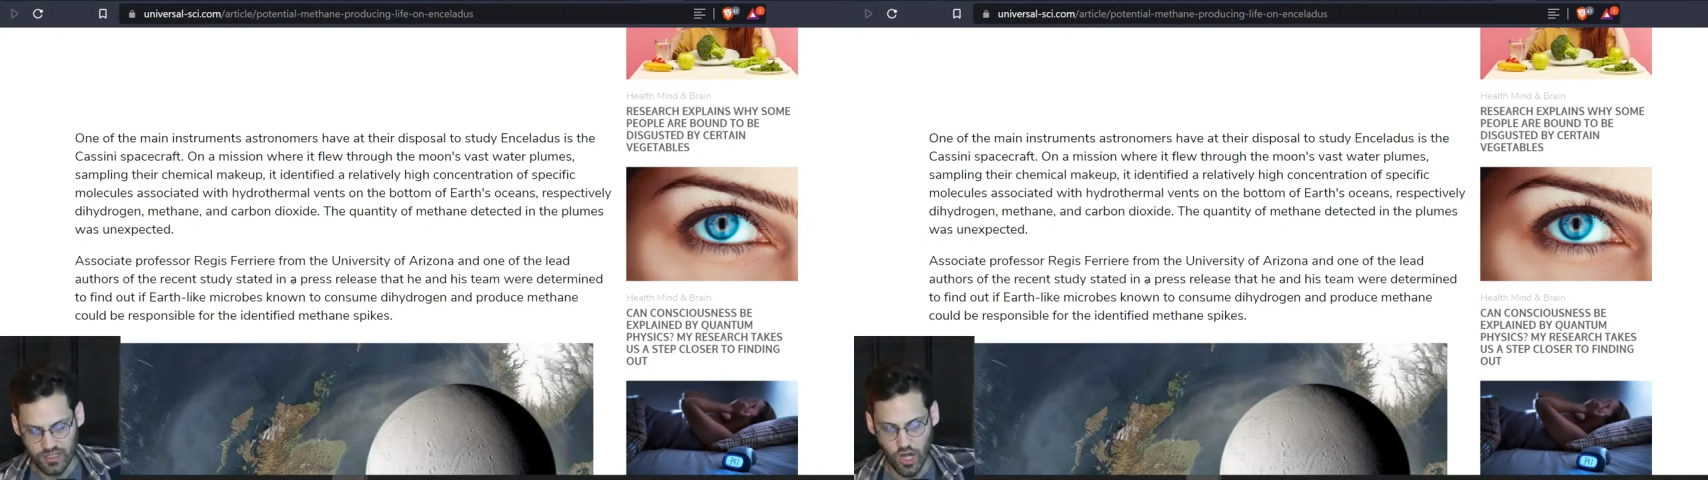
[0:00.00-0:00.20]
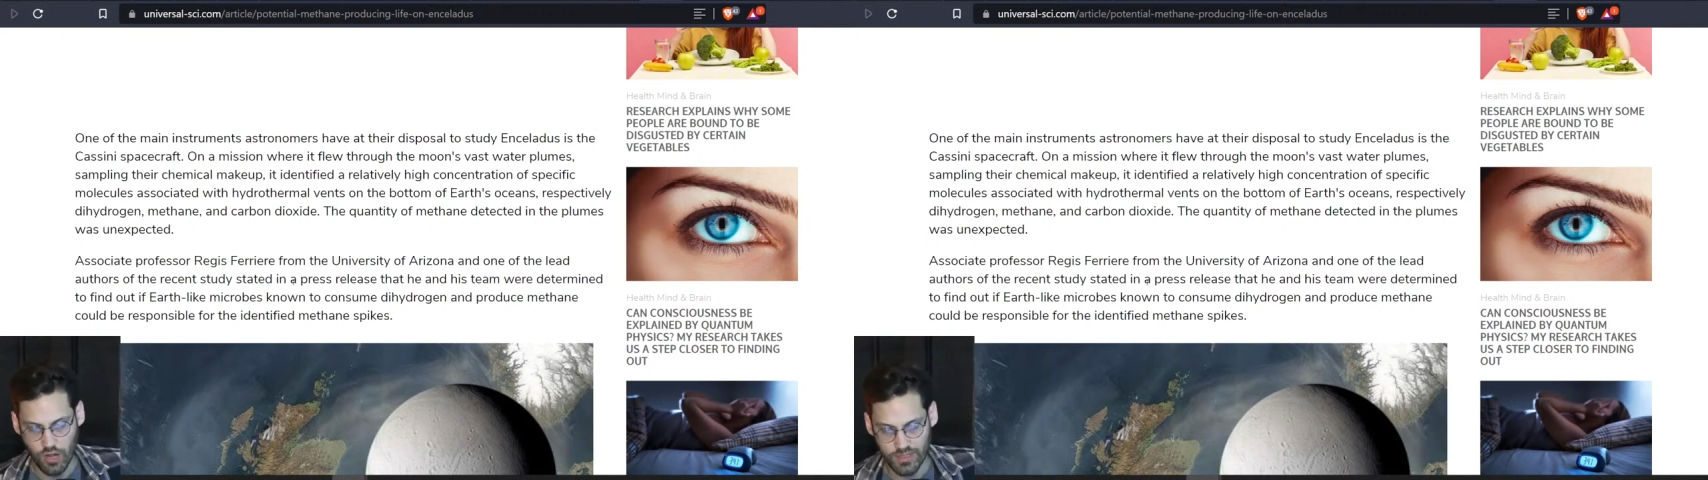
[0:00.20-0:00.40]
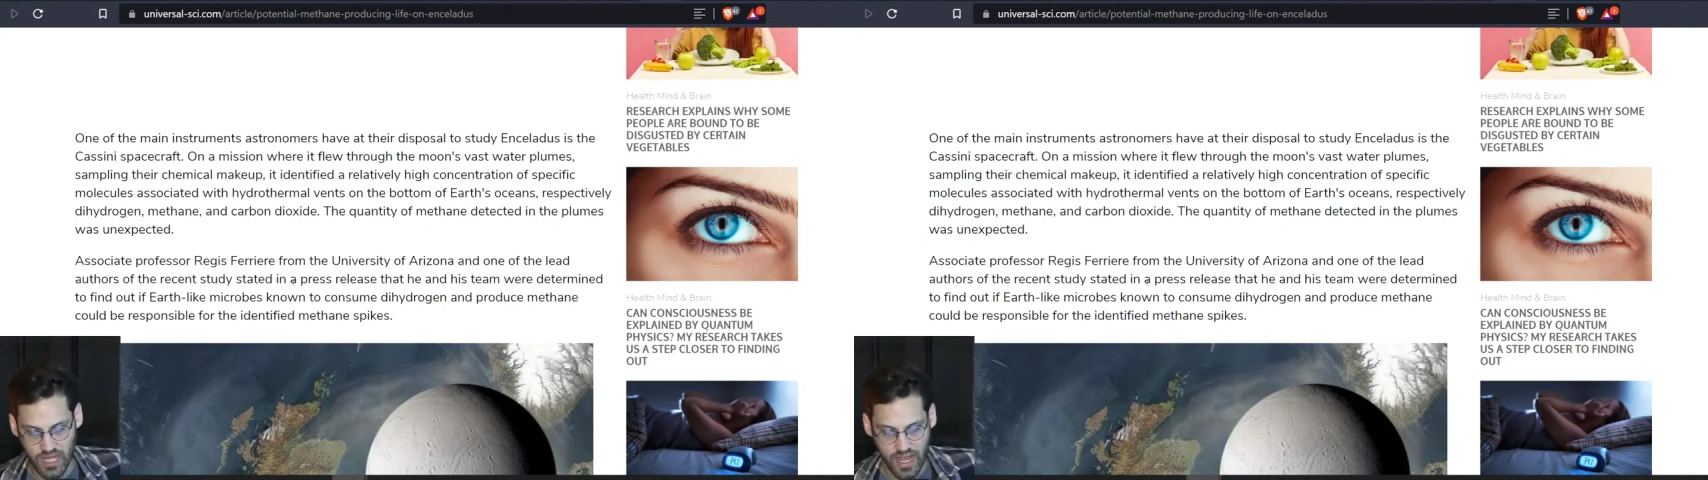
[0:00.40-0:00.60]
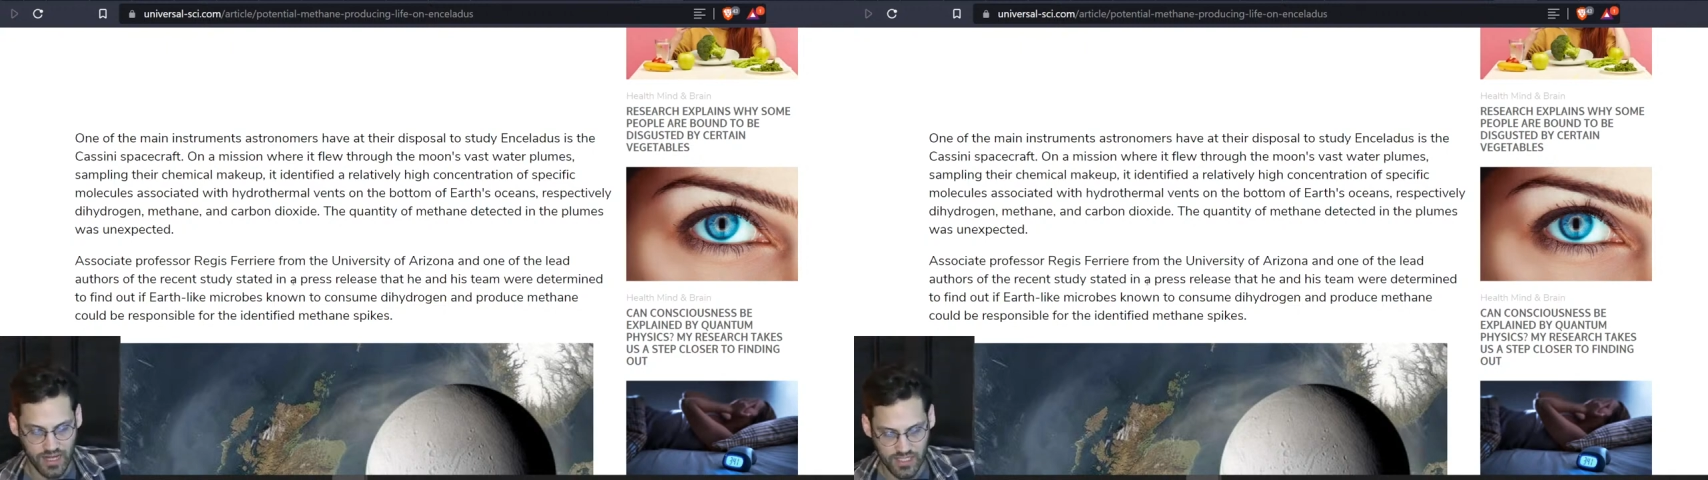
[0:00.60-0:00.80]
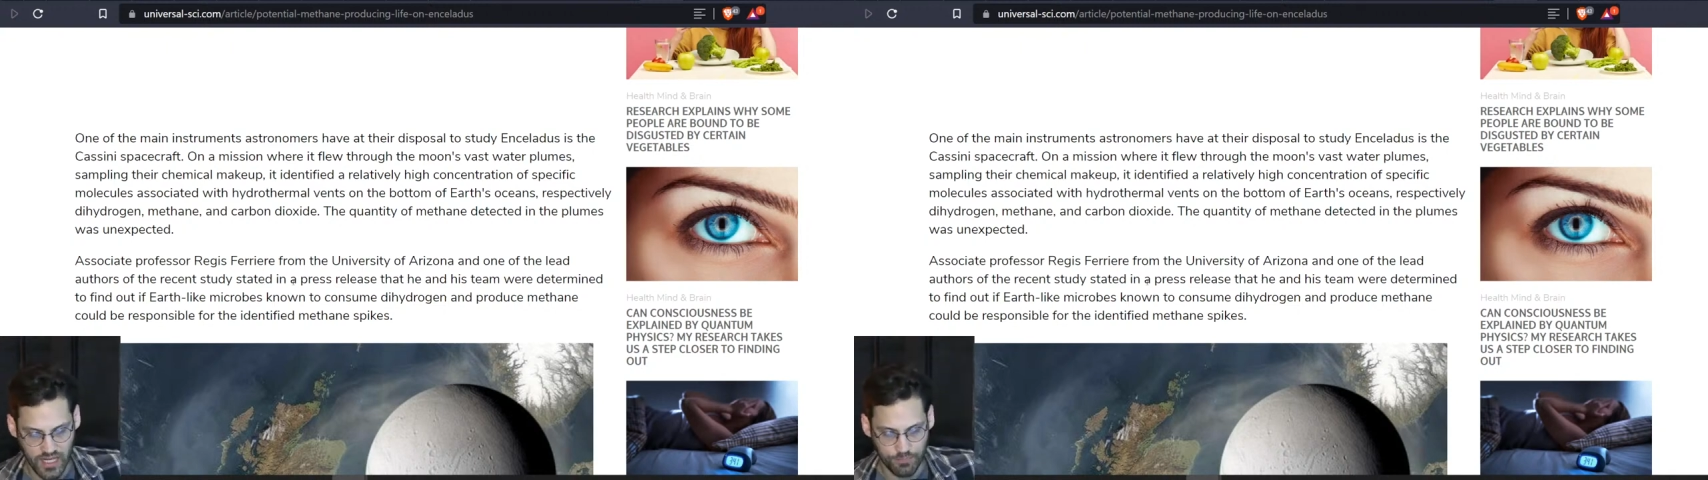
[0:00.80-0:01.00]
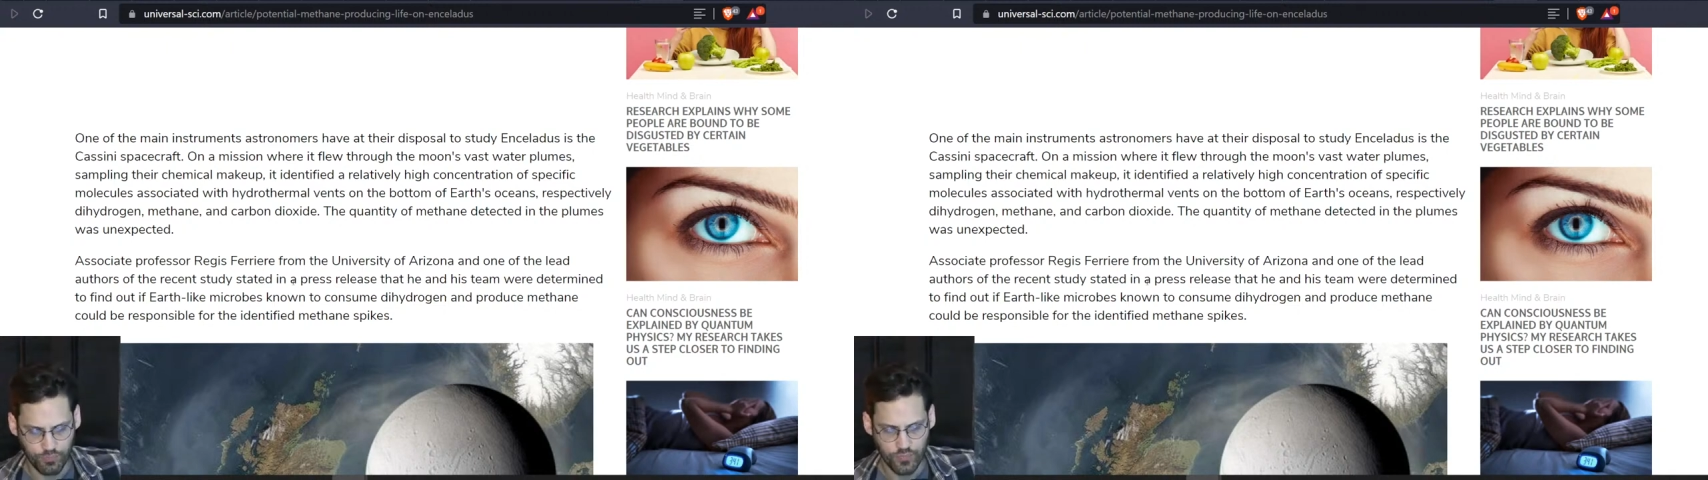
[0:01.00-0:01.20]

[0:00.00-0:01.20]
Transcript: carbon dioxide.